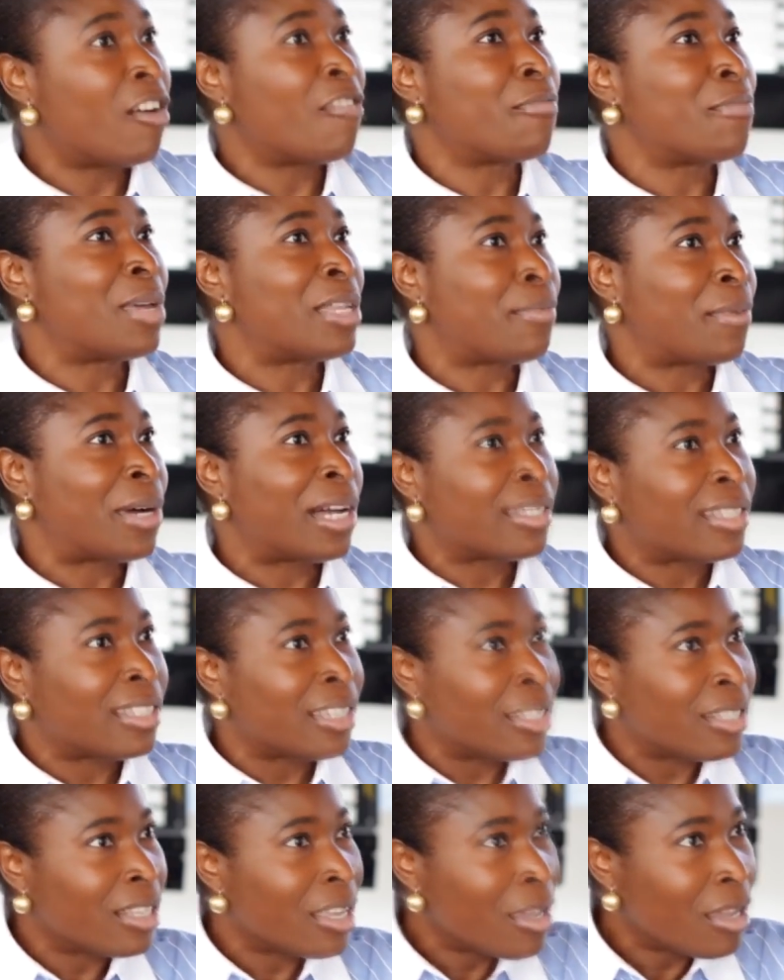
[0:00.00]
government
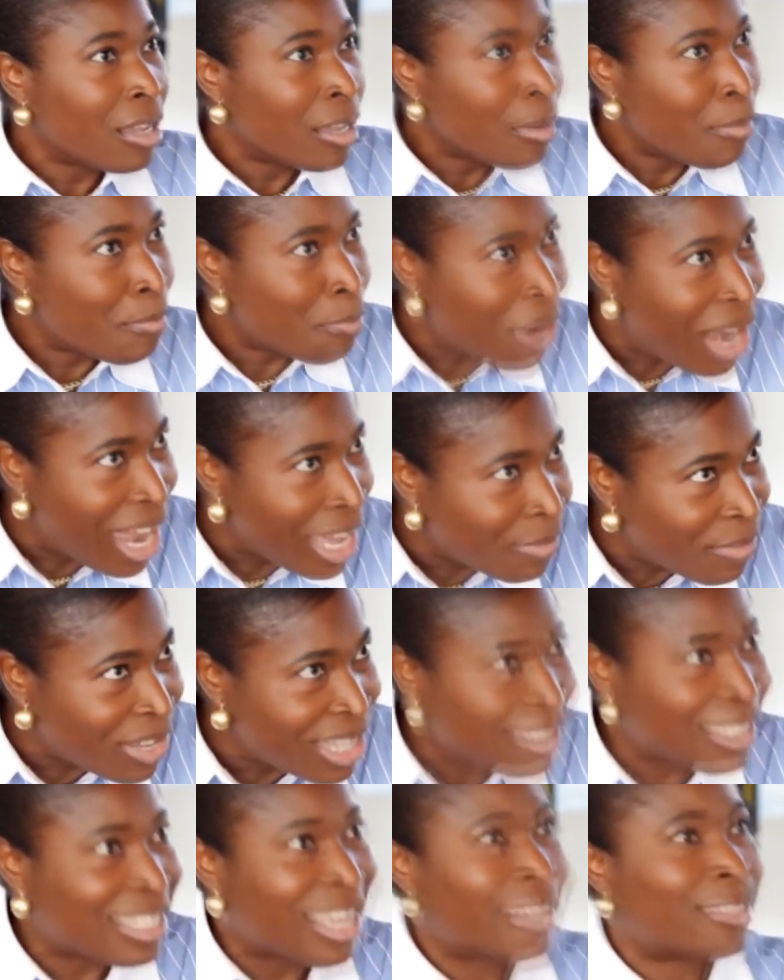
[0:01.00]
parties,
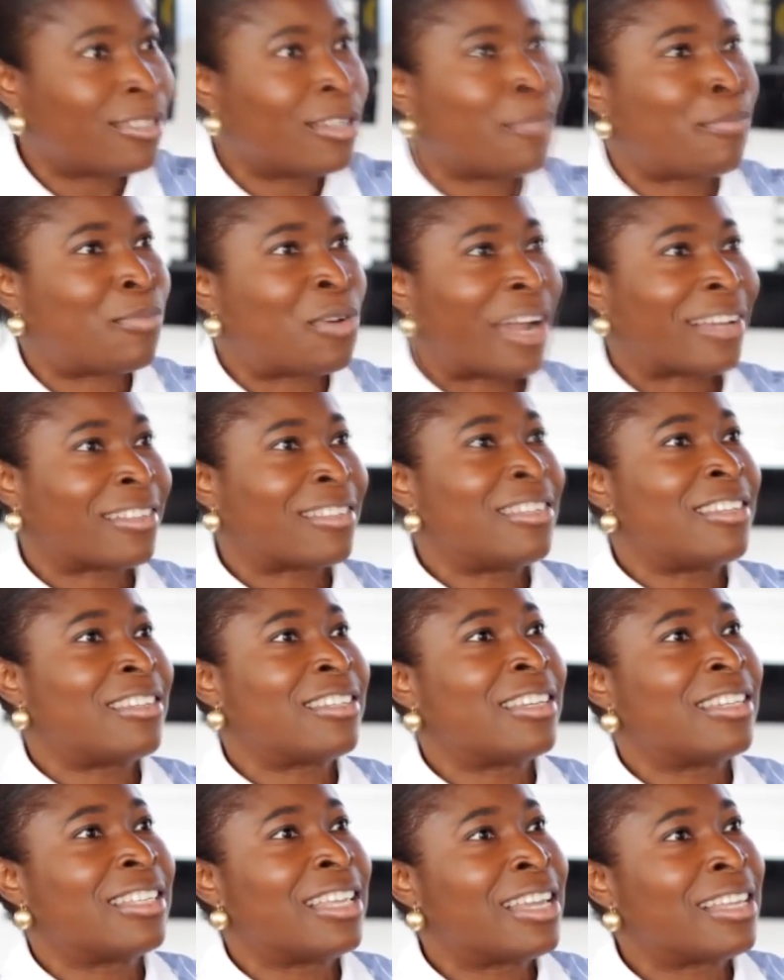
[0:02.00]
private sector
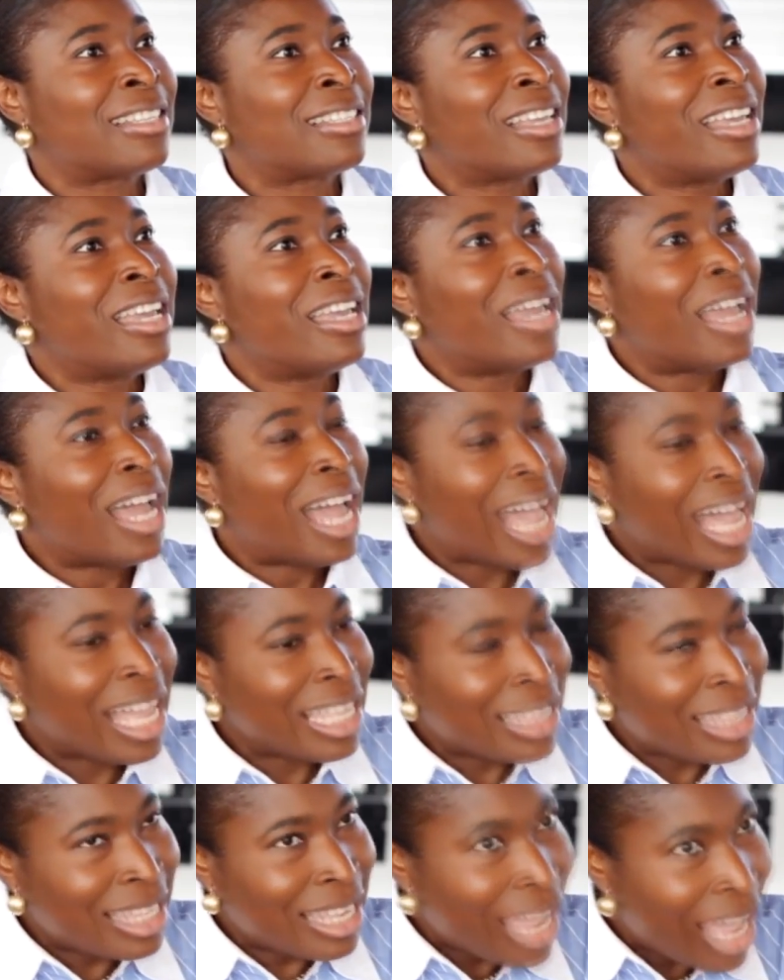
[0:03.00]
practitioners,
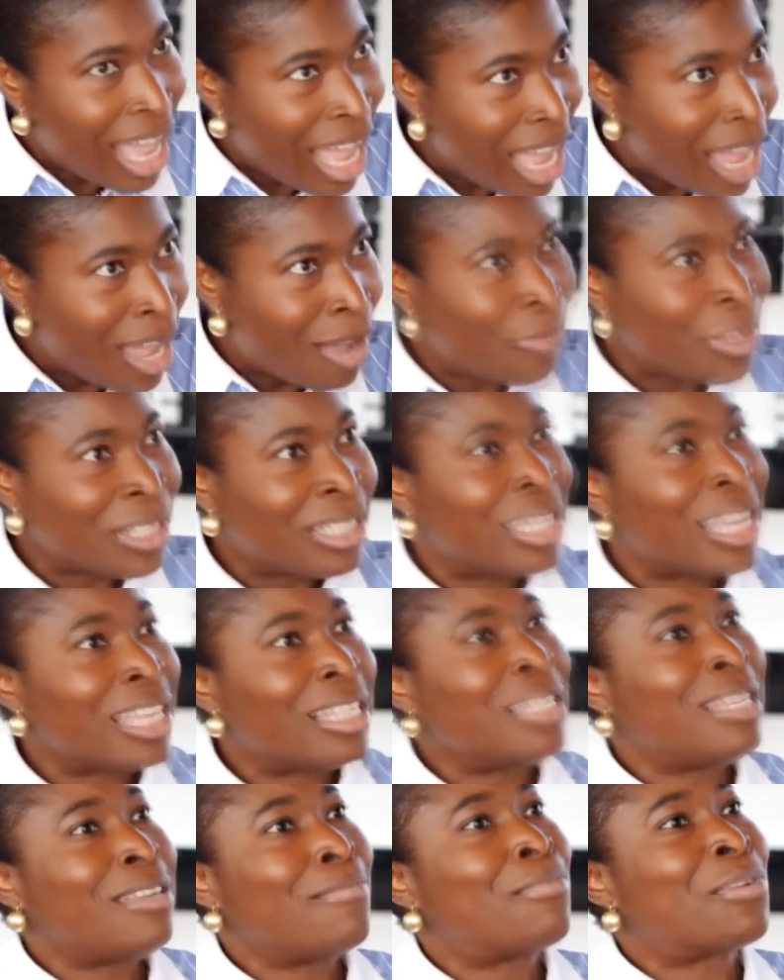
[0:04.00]
and have a
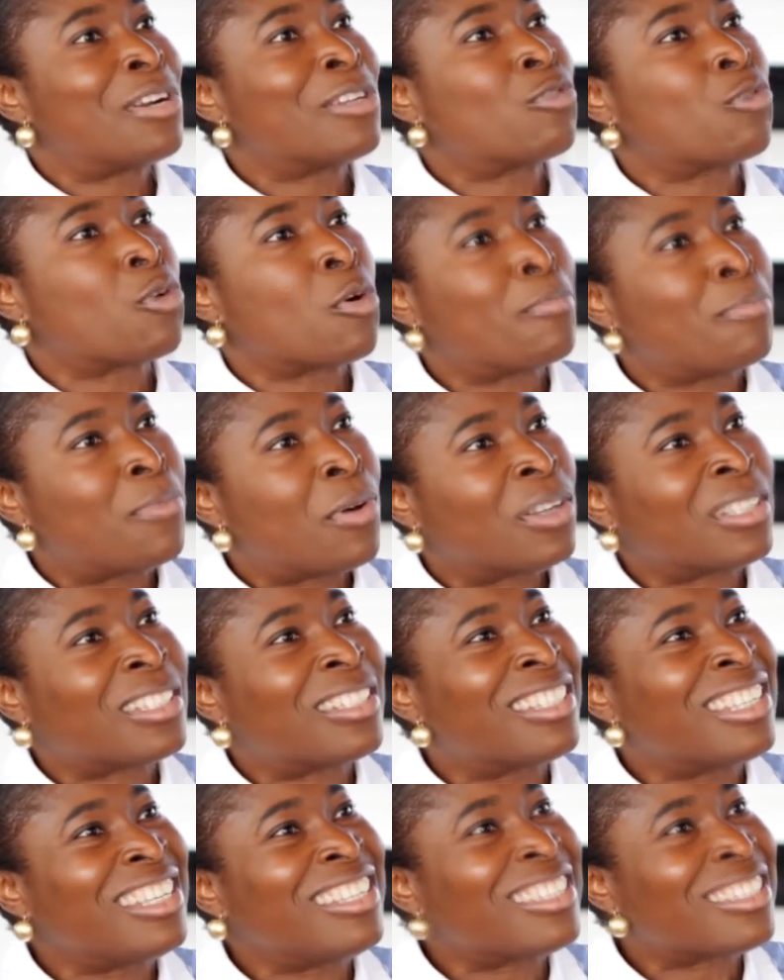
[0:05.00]
deliberate,
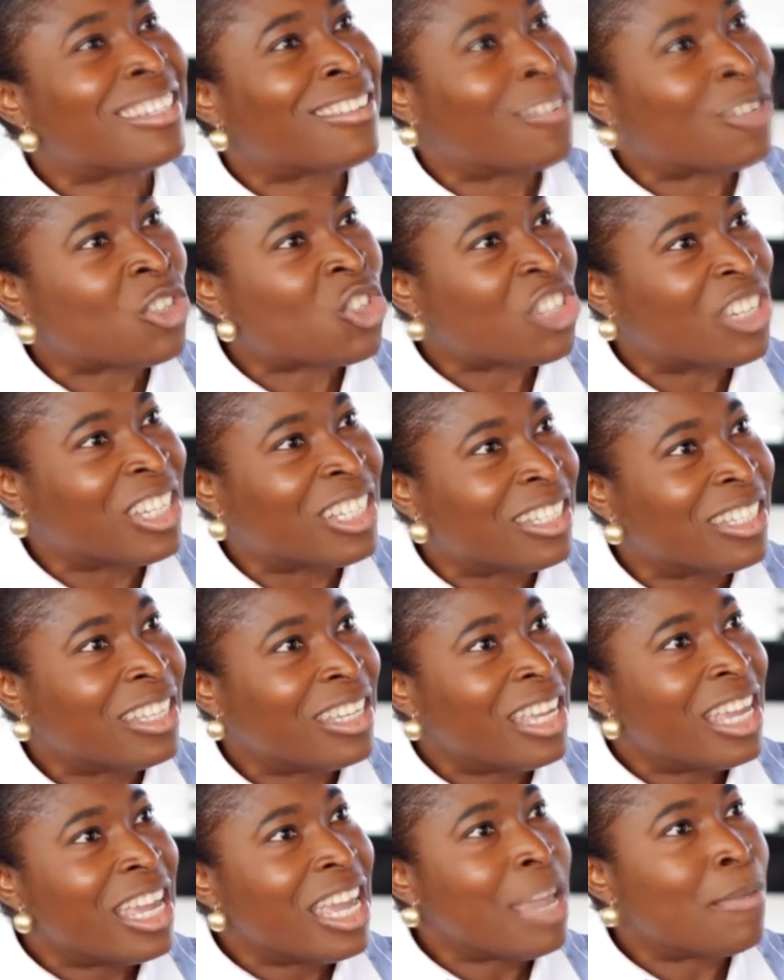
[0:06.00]
robust discussion
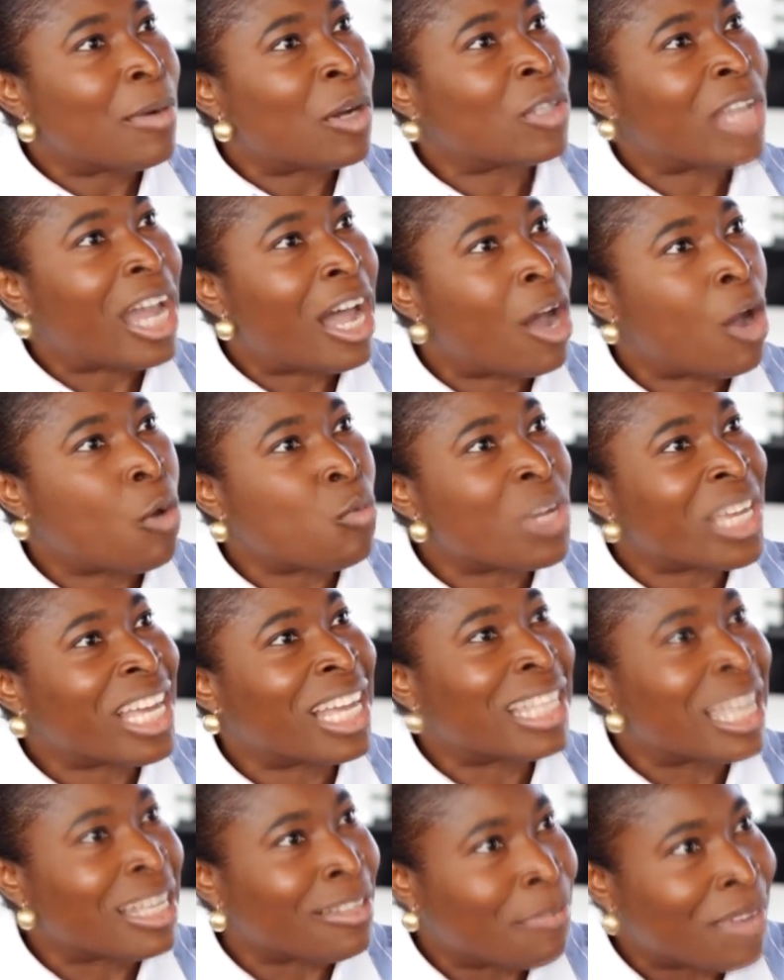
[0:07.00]
about how we
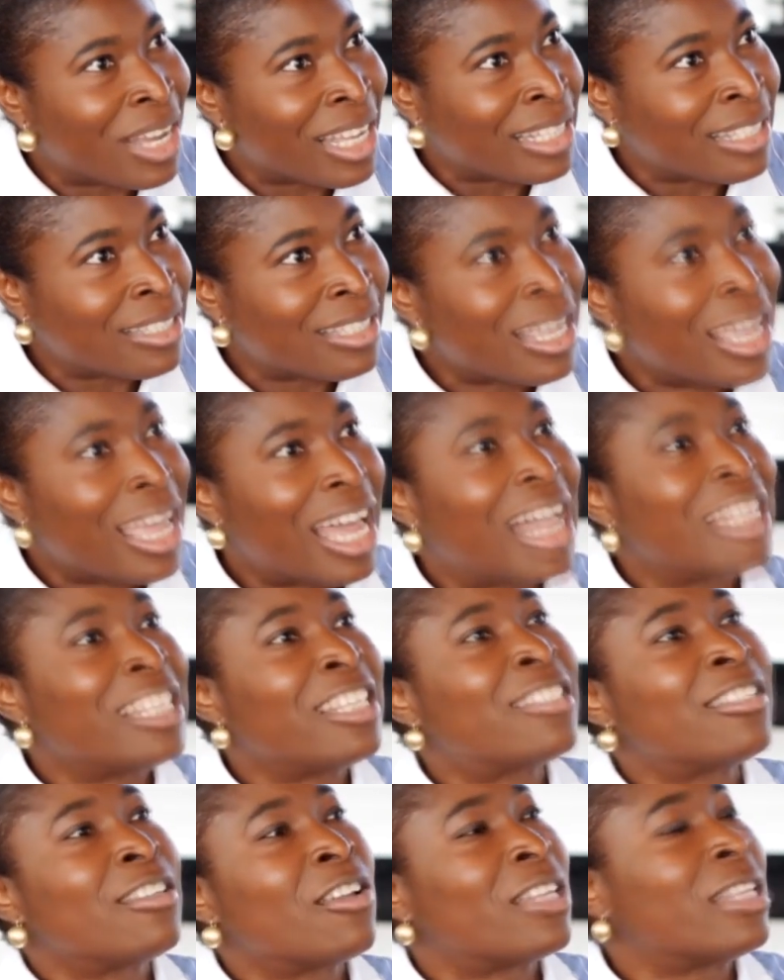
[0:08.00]
can advance. And
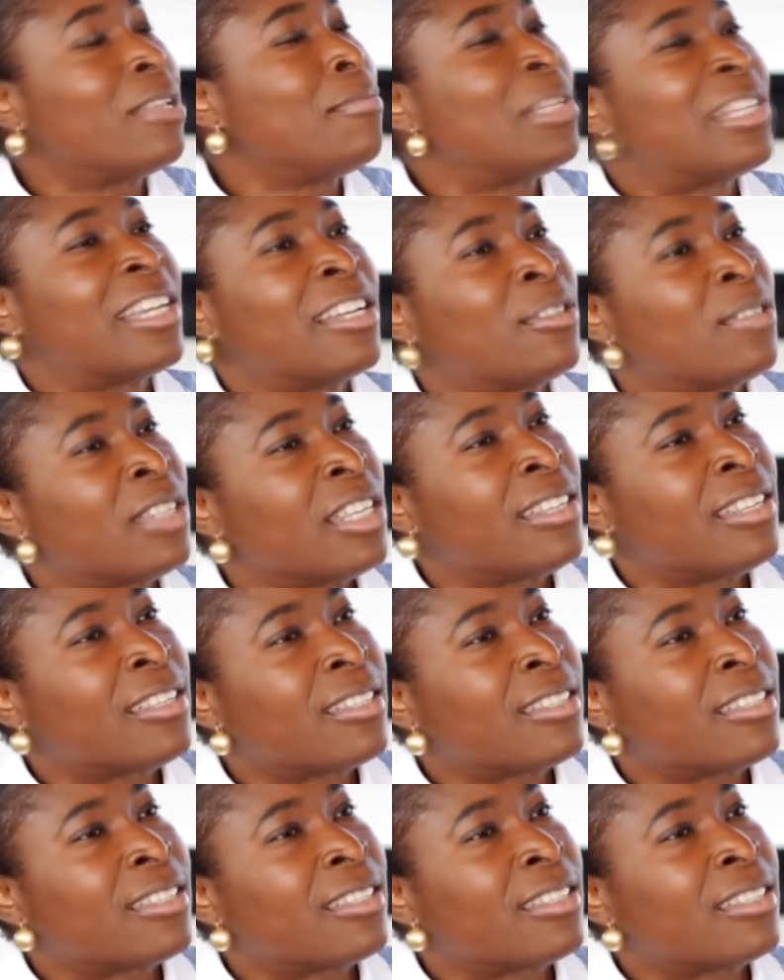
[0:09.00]
it's not limited to the